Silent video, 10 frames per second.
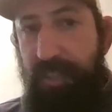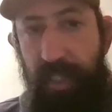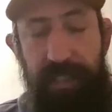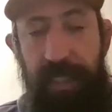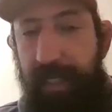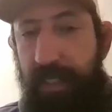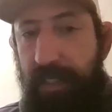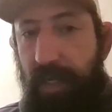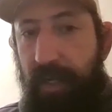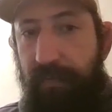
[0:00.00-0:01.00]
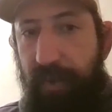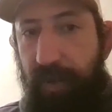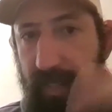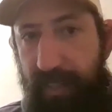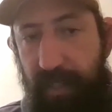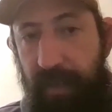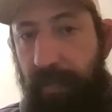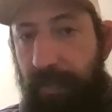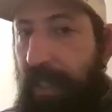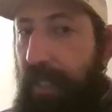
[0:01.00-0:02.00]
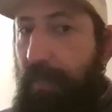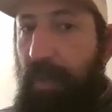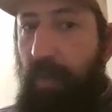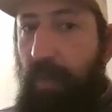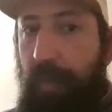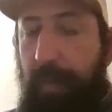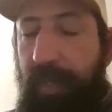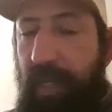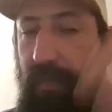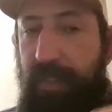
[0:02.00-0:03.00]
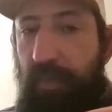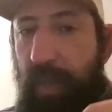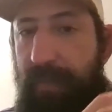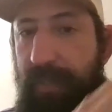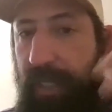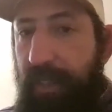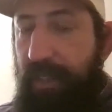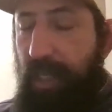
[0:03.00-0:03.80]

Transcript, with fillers: It's just getting started for our Instagram, but when we put out this website,